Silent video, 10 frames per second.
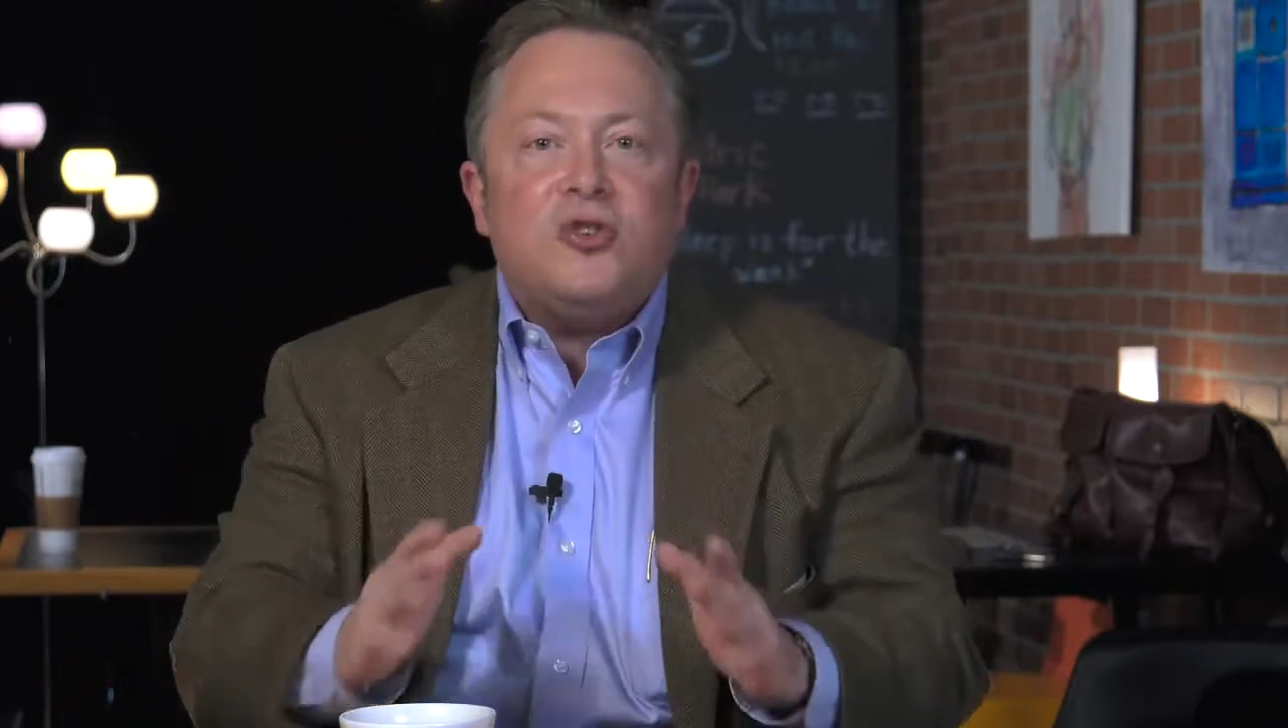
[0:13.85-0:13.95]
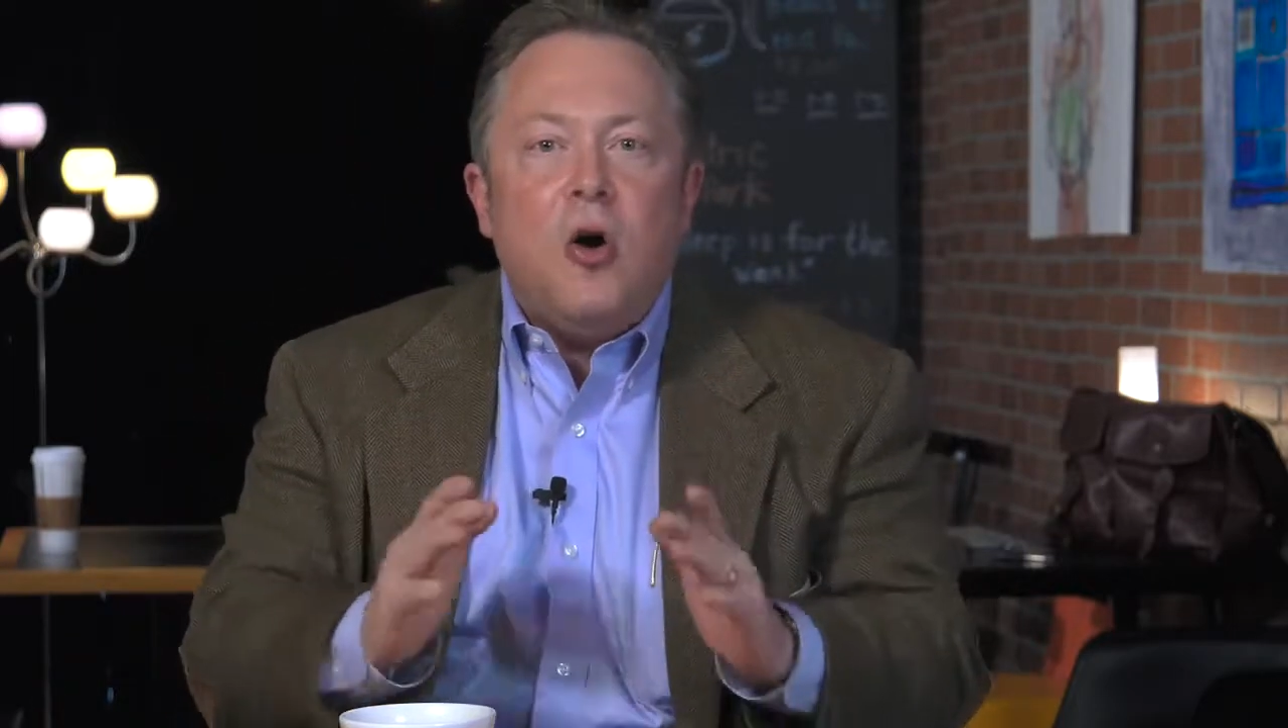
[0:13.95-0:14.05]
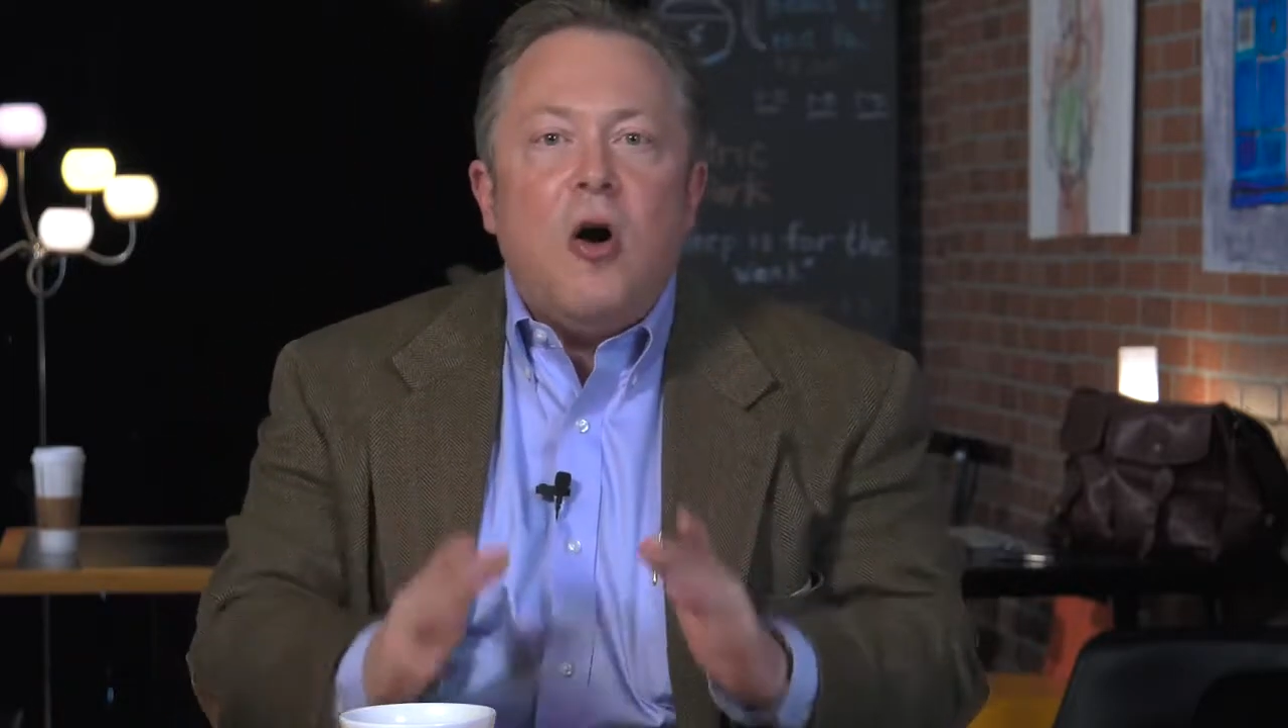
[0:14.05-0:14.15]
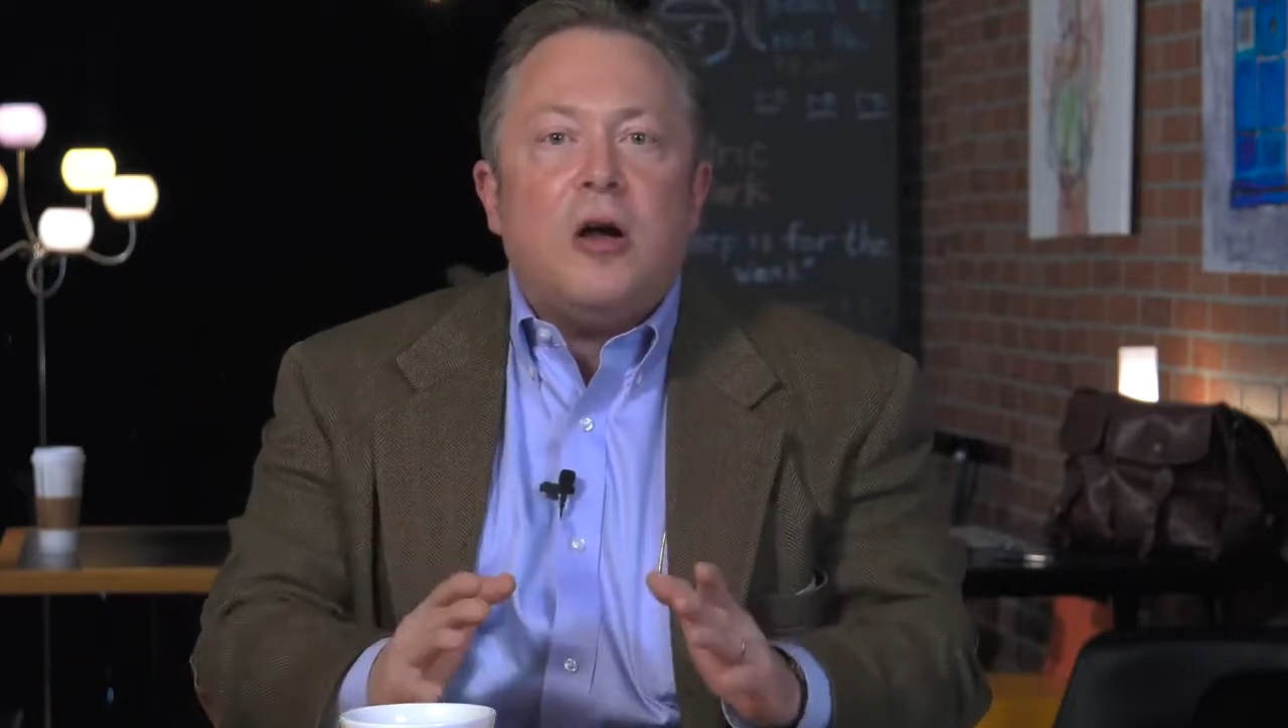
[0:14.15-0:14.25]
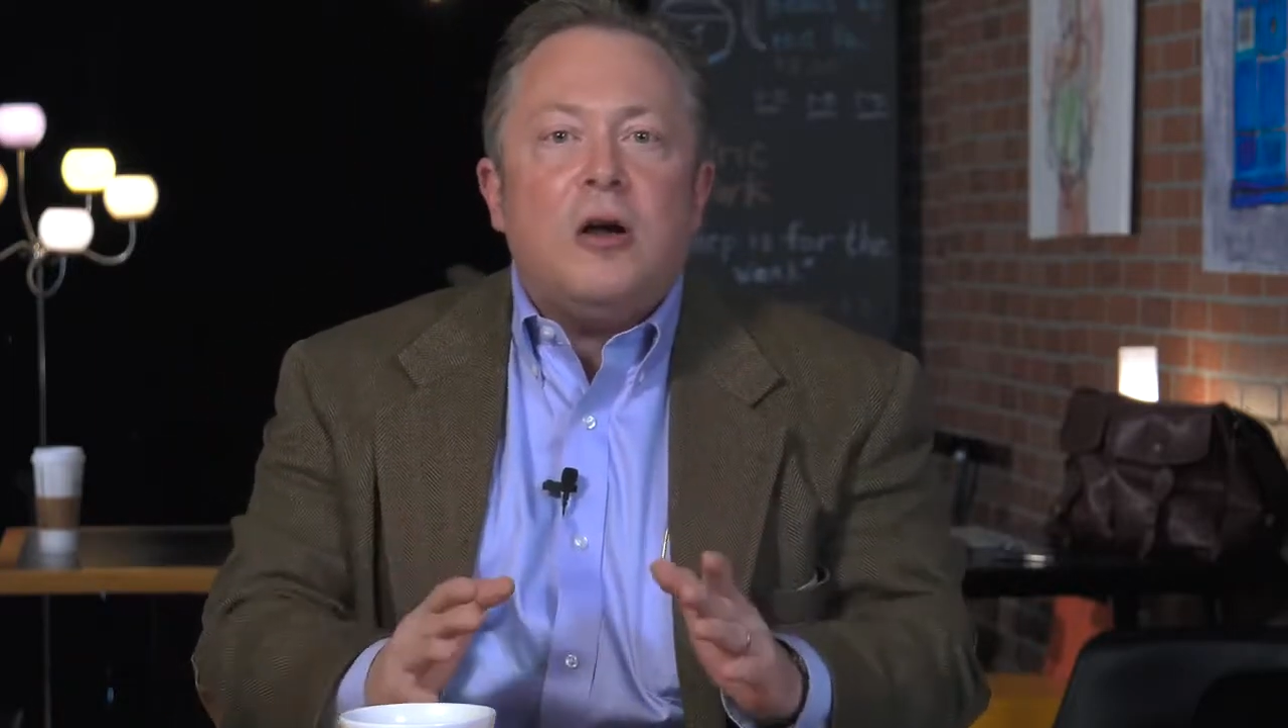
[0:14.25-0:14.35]

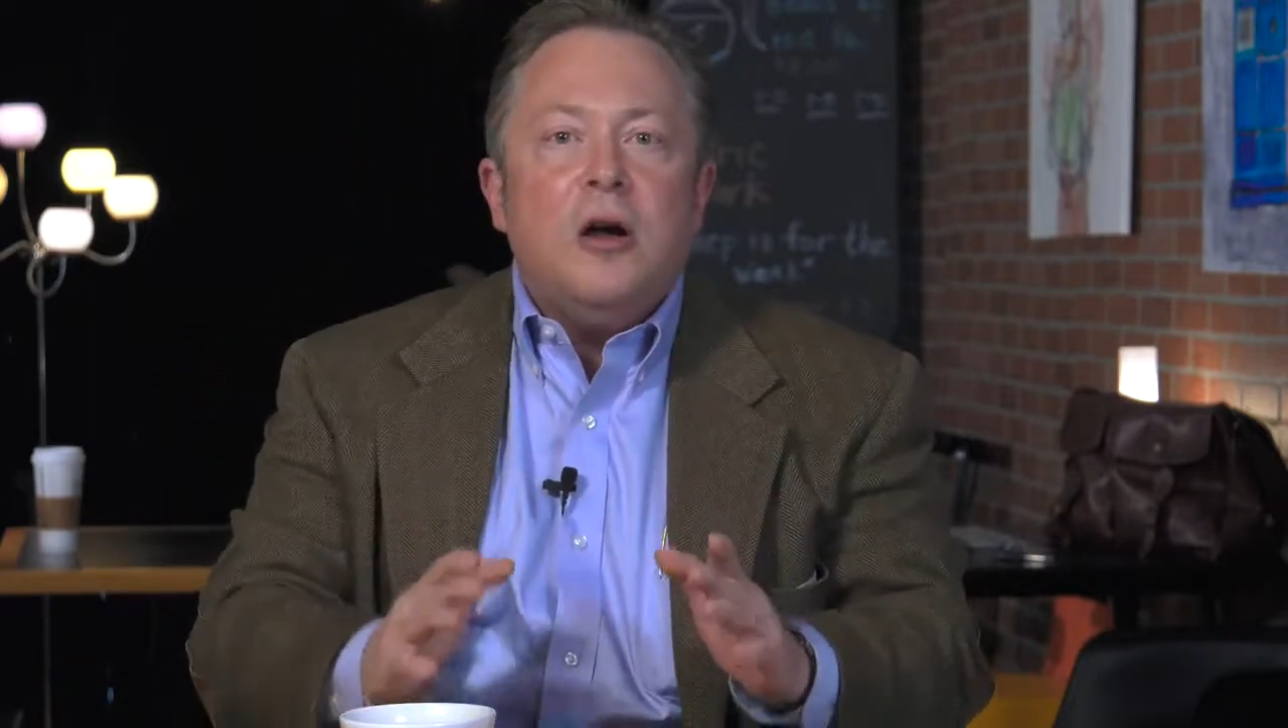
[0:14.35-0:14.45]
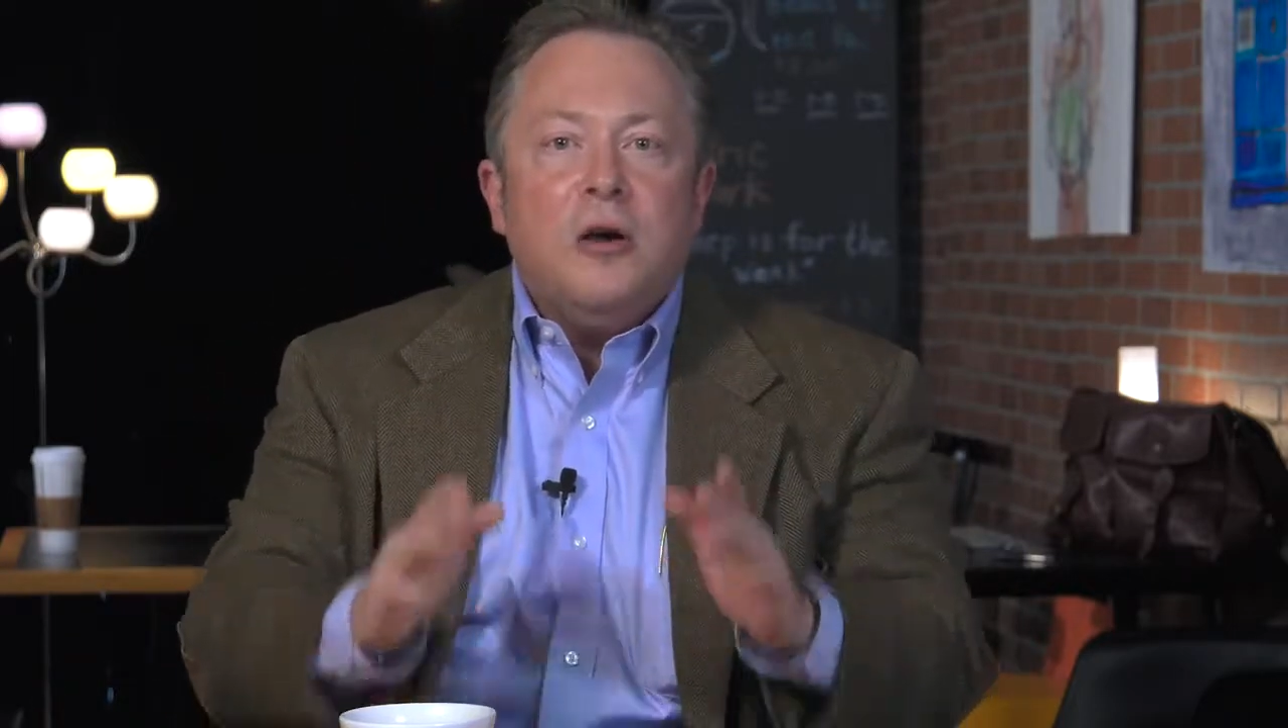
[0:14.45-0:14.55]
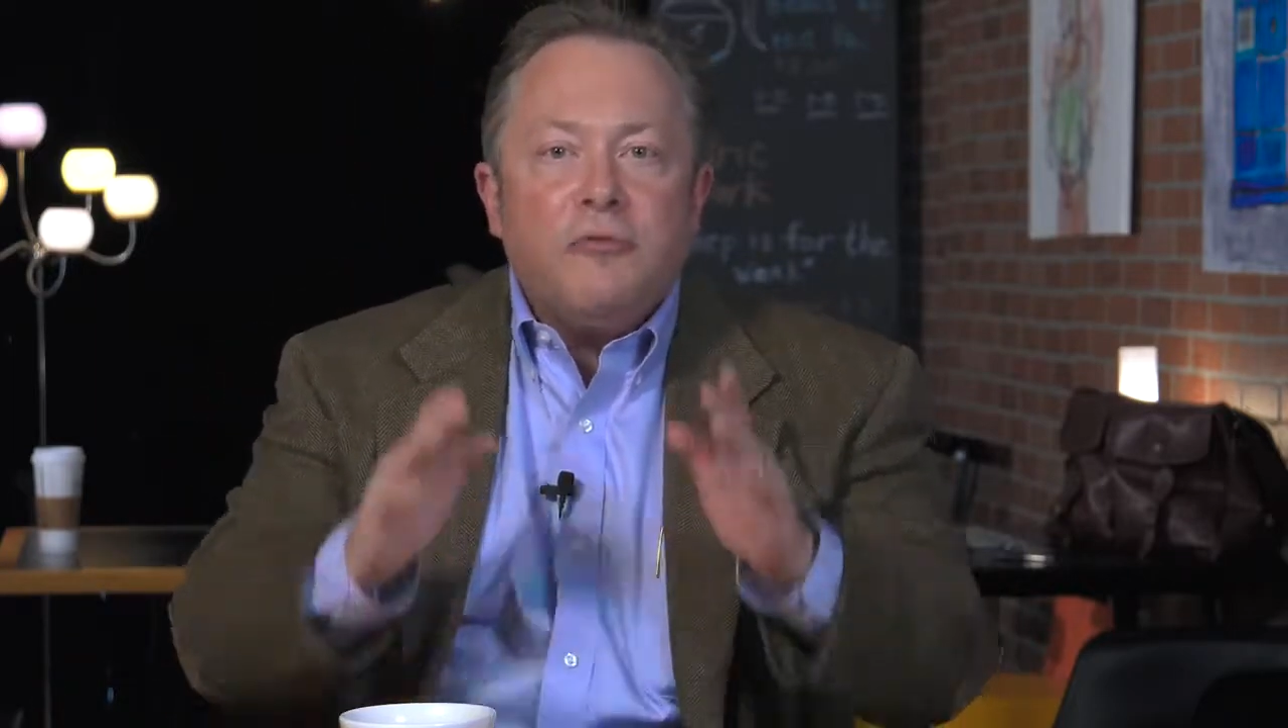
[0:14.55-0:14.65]
talk